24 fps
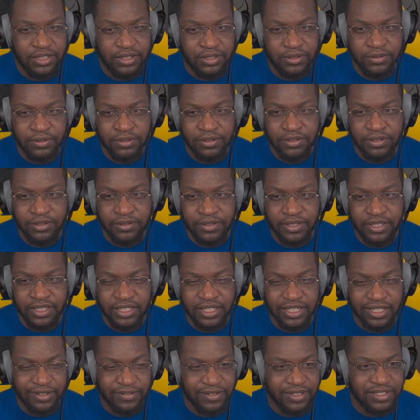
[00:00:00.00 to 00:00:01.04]
You
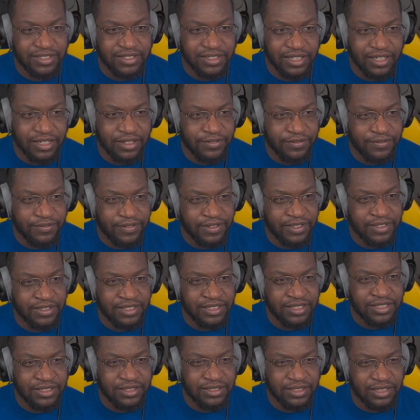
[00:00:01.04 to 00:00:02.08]
already have extra health. I
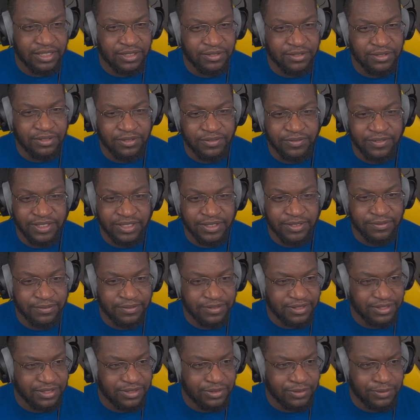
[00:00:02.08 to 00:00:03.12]
don't know if you can give
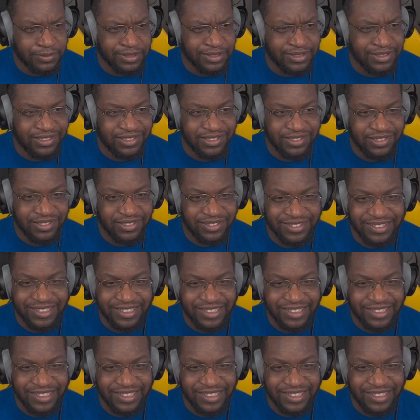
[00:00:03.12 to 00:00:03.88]
it twice.